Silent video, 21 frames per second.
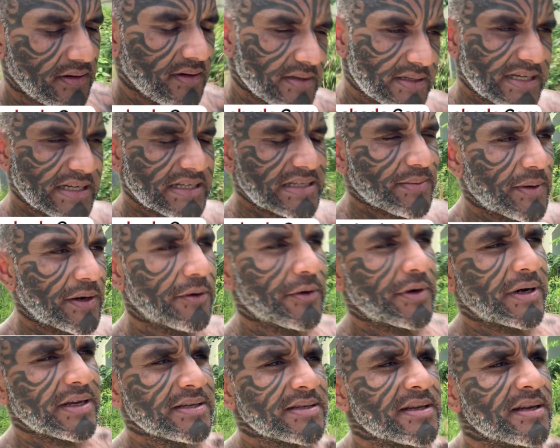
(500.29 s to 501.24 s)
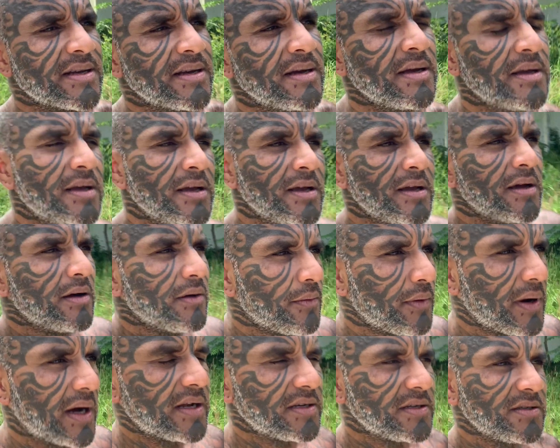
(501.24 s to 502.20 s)
six parotas.
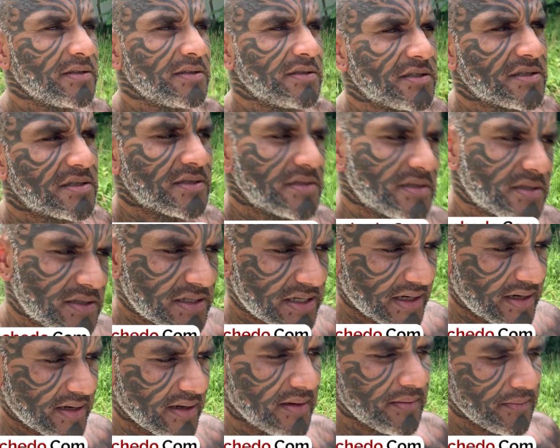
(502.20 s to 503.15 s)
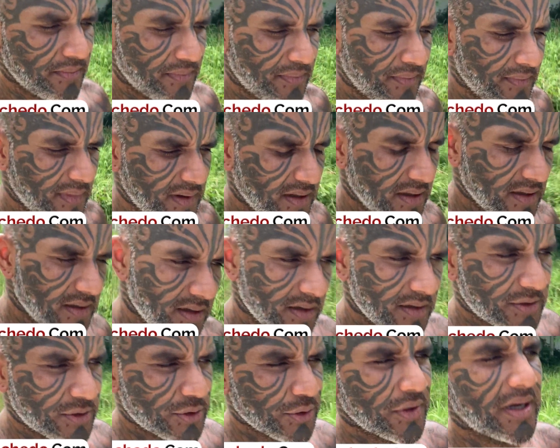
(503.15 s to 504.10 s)
One chicken uh,
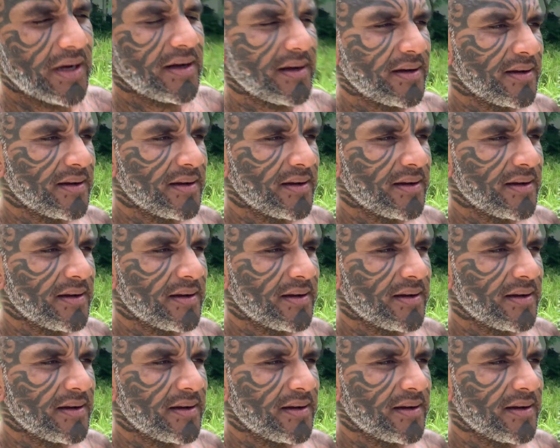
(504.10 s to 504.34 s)
chukka.